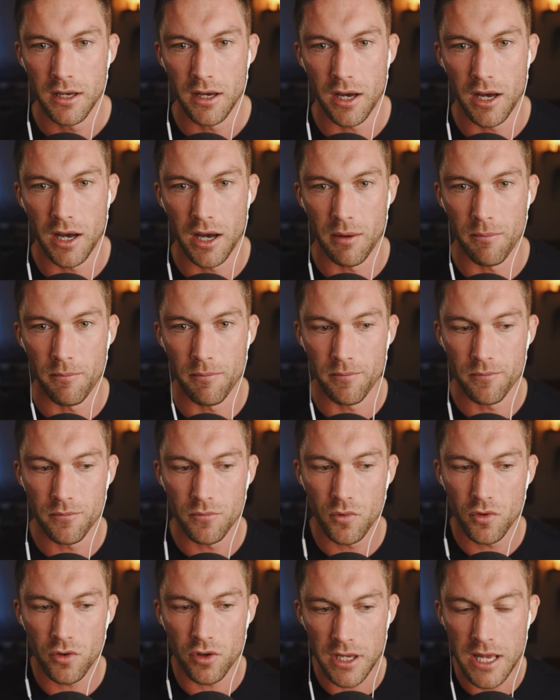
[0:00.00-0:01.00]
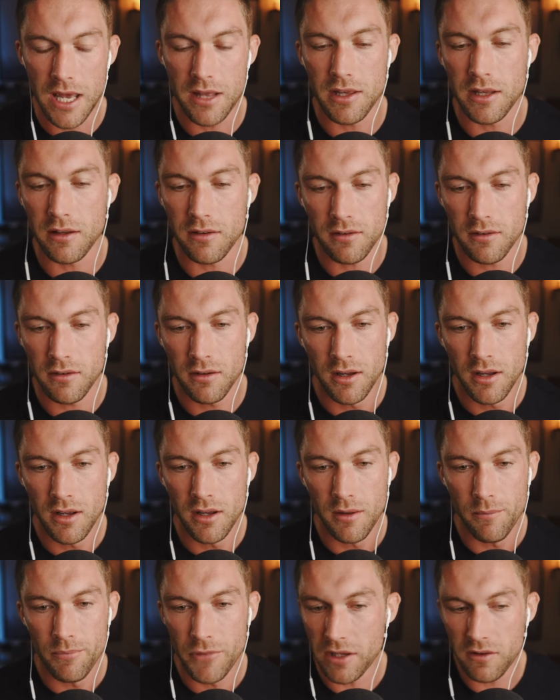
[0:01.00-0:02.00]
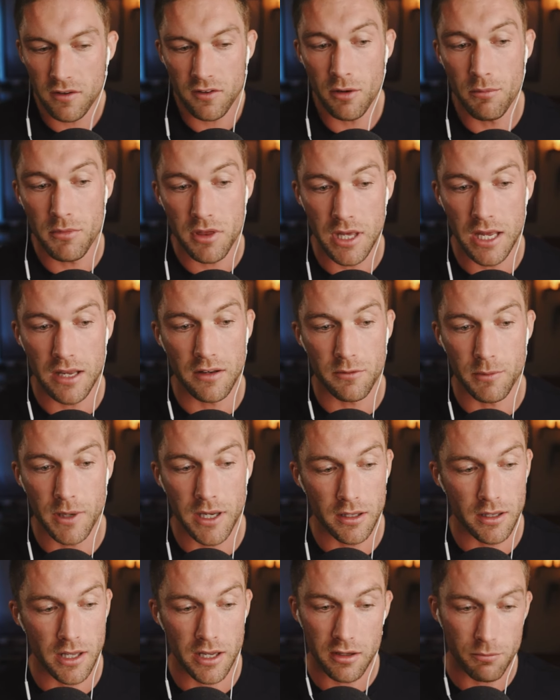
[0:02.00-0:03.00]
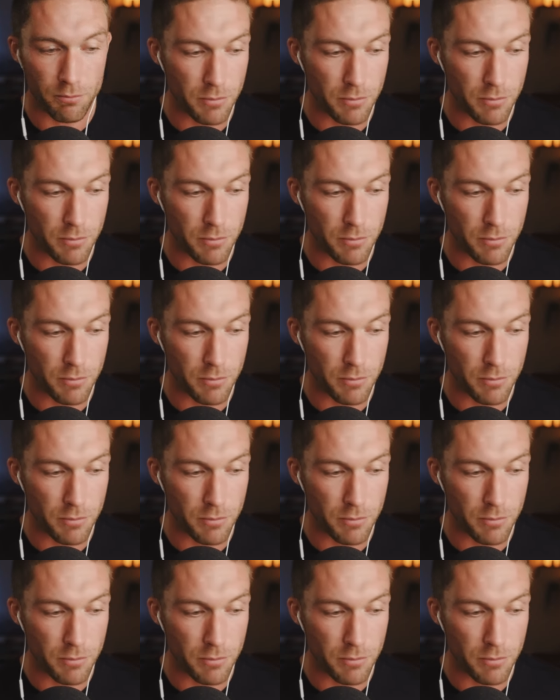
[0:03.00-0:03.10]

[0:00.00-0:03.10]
um so yeah that's that's some things man like